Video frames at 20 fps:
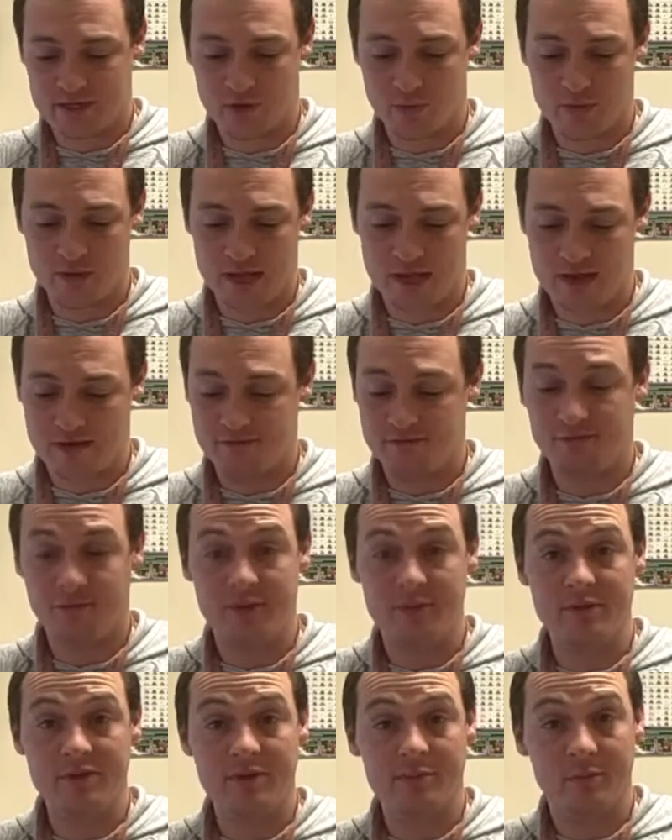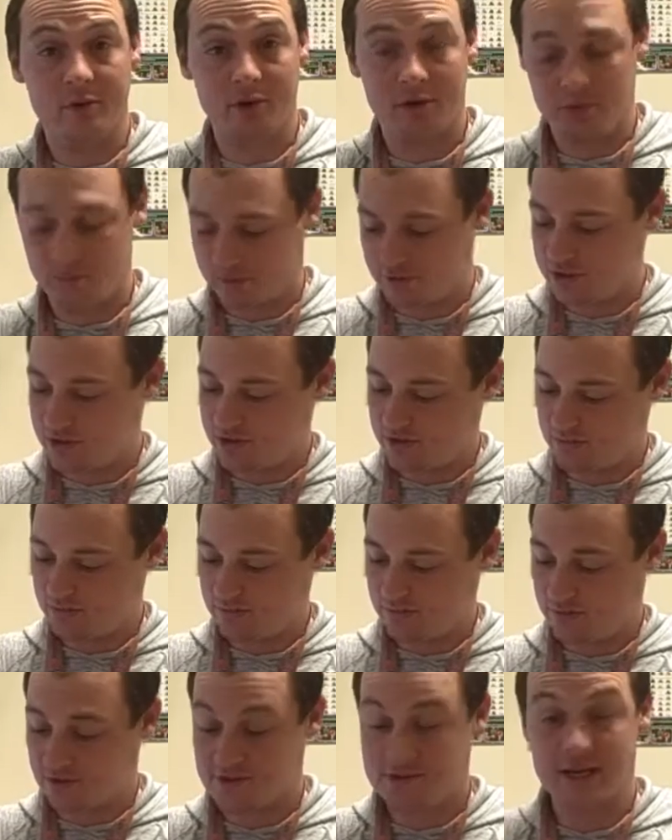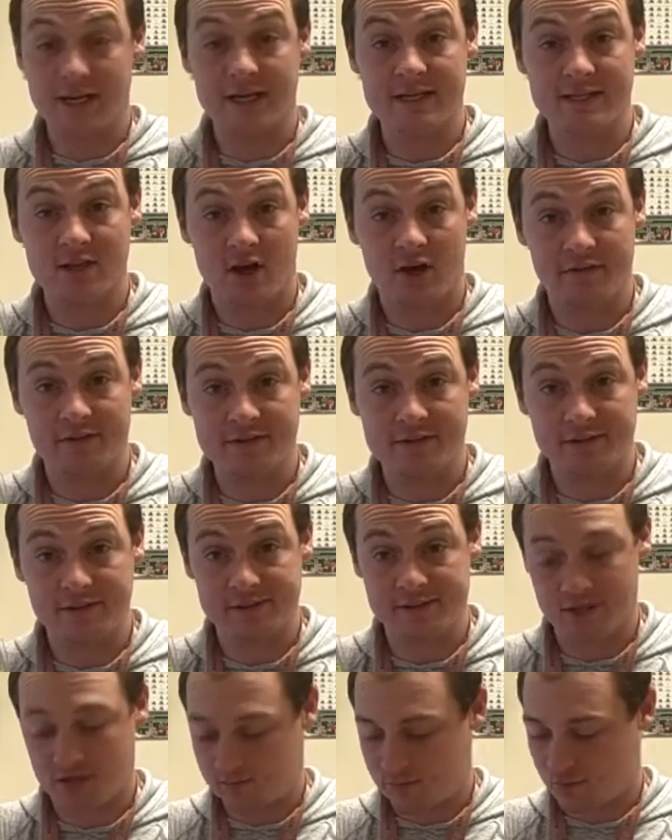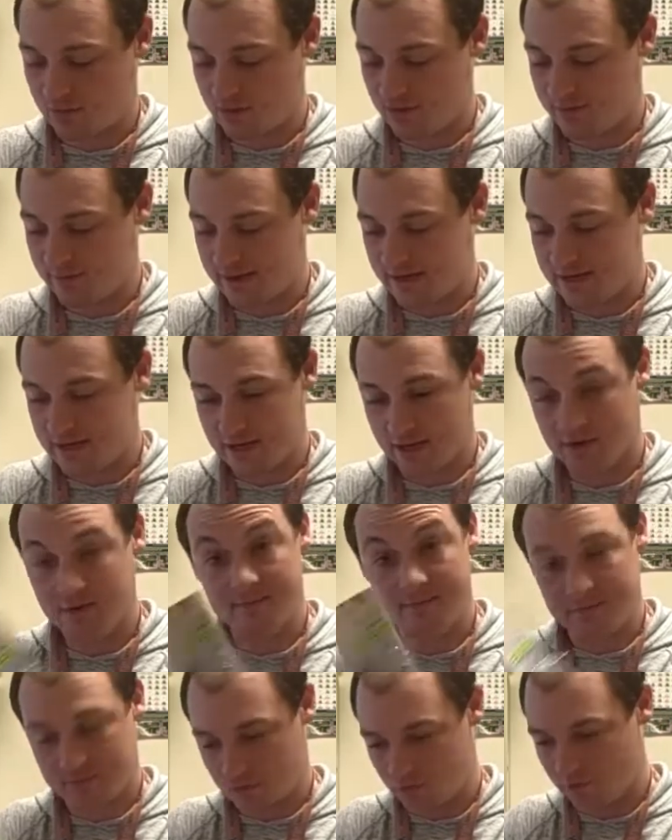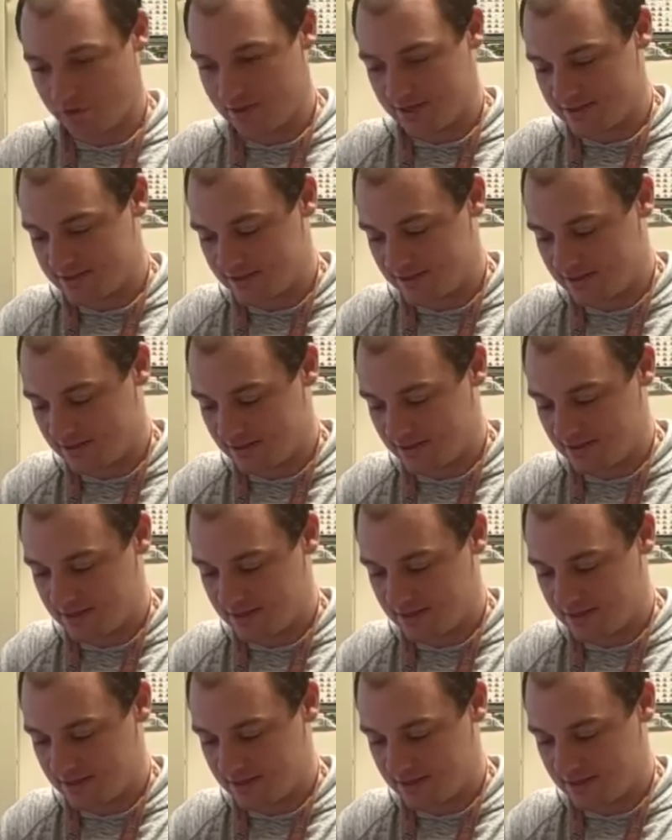like we have Flippin' the Bird, which looks like it's obviously a topwater bait here. We'll get to it.